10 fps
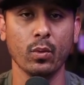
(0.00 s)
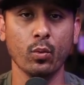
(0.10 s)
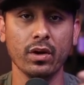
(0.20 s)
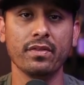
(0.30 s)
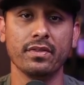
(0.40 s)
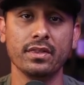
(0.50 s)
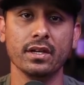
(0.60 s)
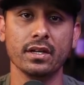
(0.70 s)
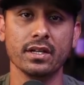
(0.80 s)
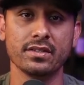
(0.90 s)
with
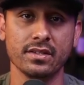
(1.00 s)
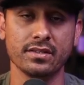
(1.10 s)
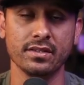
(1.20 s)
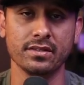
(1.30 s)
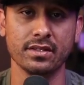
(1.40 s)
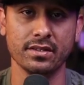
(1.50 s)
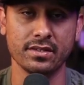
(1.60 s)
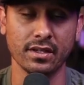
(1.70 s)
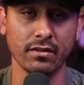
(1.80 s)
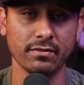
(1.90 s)
the assistance
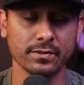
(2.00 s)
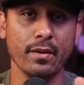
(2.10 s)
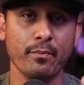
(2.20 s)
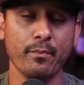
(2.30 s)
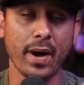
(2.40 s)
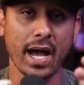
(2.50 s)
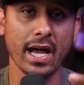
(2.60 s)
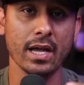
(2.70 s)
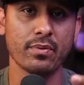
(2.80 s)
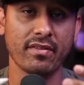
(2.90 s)
itself.
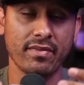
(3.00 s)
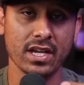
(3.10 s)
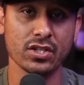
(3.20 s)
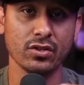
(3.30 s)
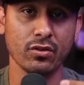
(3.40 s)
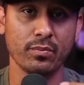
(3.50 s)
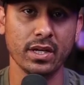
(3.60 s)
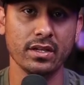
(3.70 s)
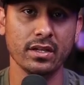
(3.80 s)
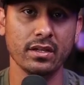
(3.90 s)
My professional
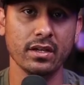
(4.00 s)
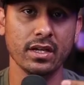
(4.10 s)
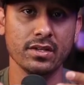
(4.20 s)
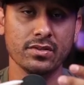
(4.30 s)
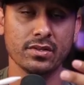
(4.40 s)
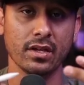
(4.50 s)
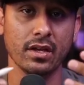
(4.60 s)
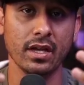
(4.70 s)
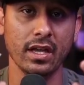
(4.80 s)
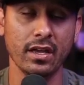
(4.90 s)
opinion is
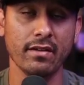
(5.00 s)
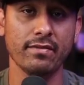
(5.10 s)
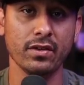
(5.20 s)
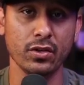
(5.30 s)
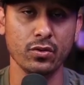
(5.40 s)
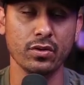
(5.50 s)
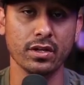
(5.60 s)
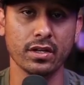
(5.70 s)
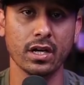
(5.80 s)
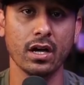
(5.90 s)
if you
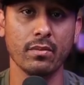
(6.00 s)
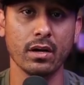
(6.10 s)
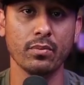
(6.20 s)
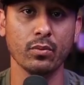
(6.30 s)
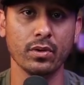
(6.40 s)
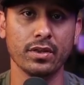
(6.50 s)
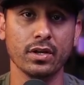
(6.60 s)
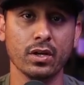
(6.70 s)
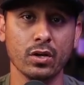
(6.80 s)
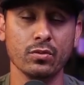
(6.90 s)
can come up with
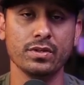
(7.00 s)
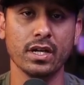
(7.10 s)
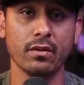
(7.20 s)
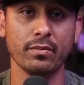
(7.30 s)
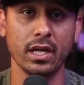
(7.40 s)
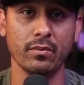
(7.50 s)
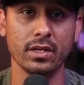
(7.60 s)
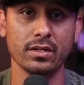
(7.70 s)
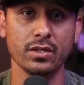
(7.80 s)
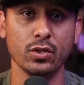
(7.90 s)
your own down
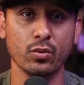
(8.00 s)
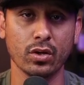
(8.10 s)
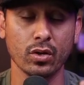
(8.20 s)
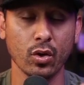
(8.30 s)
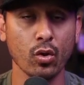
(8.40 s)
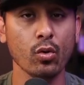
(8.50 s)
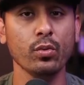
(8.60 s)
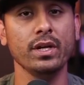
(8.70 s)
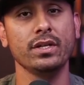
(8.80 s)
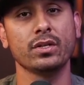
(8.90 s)
payment, you are
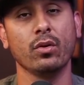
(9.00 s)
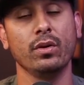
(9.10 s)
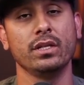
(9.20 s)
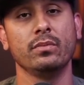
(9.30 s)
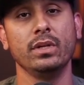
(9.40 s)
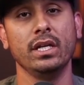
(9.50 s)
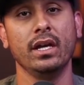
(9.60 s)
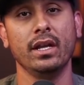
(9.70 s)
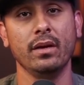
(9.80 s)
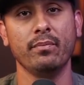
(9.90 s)
always going to
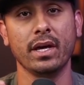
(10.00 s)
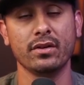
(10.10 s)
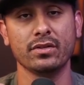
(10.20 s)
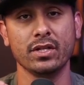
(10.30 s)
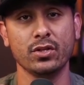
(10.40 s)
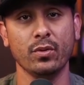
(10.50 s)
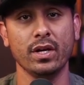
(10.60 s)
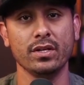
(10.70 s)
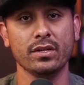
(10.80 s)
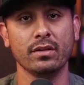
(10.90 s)
be in a better
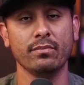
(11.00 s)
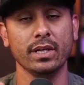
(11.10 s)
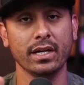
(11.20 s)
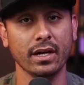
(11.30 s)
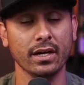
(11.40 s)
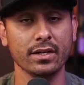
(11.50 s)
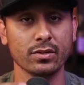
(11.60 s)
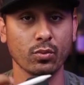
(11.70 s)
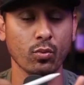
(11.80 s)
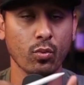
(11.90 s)
situation
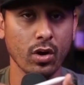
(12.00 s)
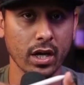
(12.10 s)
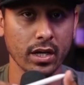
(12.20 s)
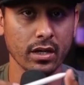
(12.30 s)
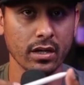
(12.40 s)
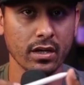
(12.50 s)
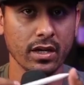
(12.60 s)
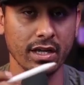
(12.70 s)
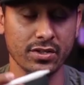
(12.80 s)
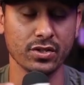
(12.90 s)
because one,
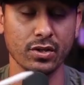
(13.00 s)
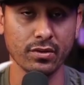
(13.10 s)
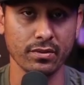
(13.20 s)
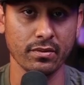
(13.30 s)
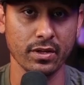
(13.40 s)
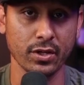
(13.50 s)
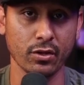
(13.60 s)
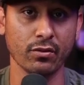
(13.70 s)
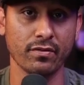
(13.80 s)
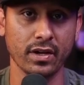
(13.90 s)
it's your
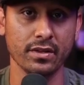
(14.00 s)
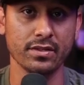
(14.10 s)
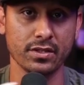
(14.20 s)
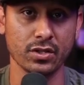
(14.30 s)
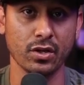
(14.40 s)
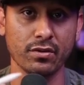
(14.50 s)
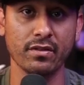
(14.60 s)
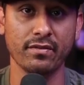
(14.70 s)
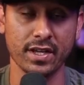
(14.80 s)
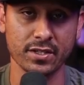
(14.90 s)
own funds, it's your own
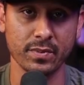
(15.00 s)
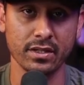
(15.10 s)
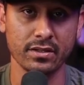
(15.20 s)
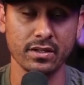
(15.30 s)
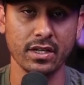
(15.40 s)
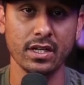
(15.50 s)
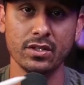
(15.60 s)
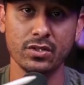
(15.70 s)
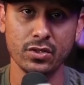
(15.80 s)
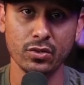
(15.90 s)
investment.
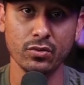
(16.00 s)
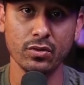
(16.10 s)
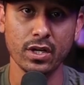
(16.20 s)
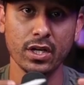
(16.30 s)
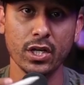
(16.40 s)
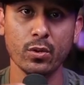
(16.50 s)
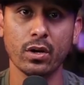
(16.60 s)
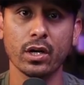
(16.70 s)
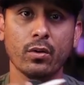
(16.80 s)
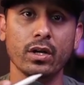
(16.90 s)
Two, you
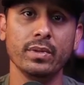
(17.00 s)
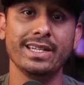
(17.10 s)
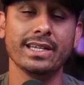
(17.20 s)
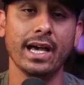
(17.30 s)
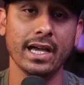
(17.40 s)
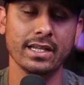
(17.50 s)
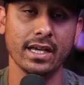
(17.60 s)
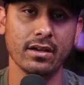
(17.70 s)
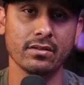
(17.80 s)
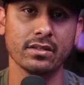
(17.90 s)
aren't going to be tied
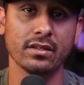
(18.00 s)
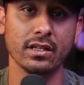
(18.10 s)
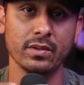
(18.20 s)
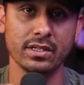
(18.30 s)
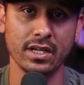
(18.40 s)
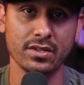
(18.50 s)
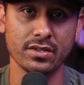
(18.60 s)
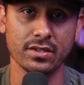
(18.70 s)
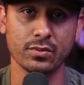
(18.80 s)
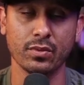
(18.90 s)
down to the
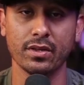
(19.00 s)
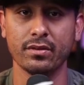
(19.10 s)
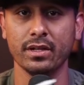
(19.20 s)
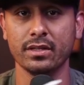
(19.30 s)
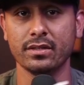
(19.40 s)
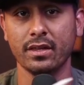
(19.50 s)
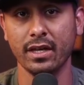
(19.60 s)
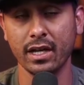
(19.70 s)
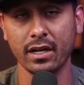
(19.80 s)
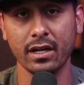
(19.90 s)
limitations, whether it's the
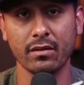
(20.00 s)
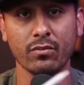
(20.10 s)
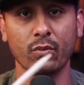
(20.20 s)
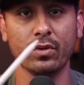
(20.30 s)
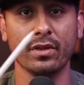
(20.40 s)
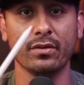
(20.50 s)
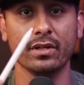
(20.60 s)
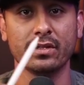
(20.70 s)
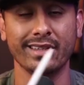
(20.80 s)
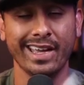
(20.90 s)
income, whether
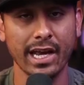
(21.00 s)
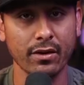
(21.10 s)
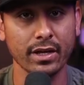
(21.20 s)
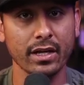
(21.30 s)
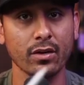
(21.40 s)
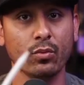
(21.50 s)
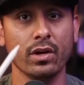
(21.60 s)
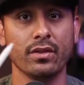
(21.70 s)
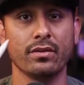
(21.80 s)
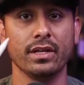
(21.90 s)
it's the area,
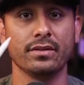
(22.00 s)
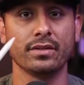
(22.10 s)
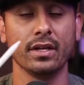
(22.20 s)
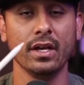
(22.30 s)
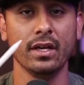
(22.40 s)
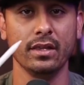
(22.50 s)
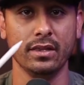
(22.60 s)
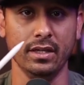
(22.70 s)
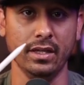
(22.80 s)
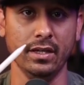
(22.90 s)
whether it's
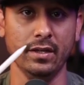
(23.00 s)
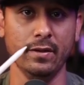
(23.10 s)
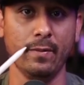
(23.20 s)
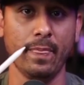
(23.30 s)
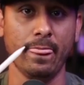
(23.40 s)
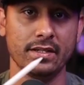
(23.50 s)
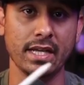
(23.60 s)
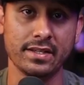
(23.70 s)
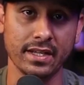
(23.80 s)
the debt